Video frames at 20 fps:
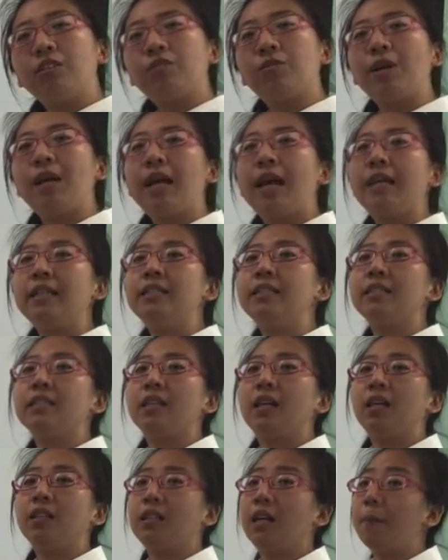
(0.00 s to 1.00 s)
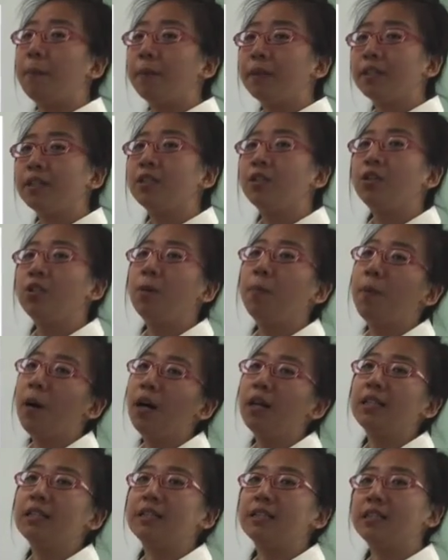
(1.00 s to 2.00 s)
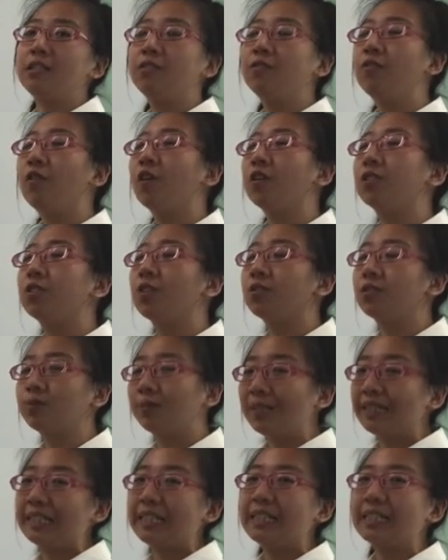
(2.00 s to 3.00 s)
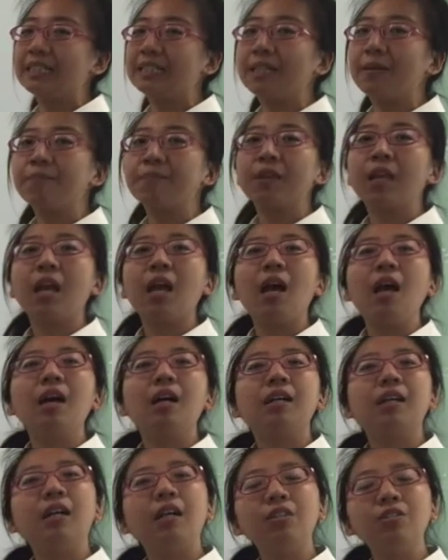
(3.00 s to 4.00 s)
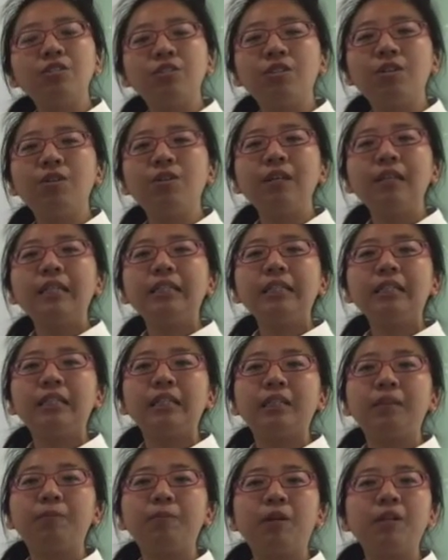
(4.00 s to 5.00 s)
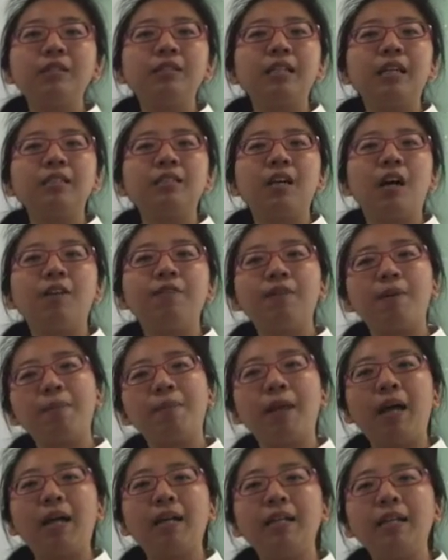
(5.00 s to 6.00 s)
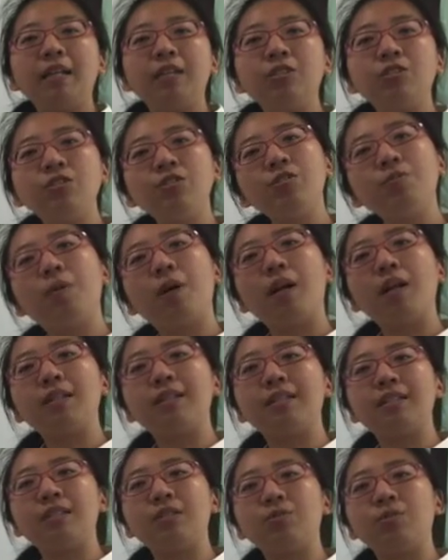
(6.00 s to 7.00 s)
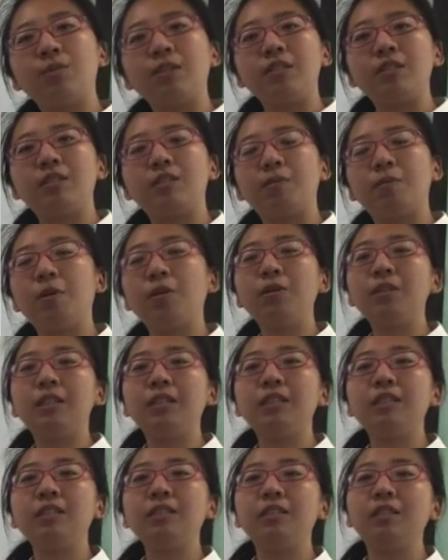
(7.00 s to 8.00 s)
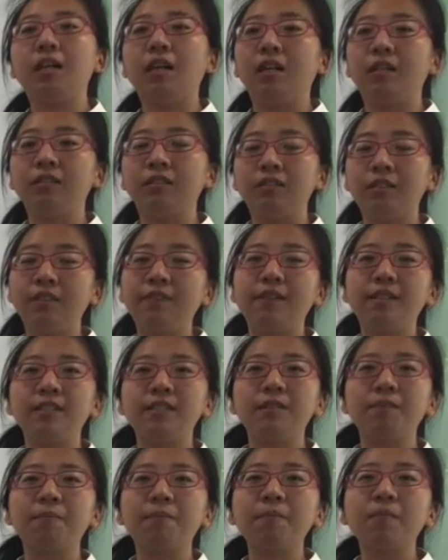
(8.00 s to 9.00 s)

create their particular policy for those weaknesses. Controlling the process of applying new policies with supporting service.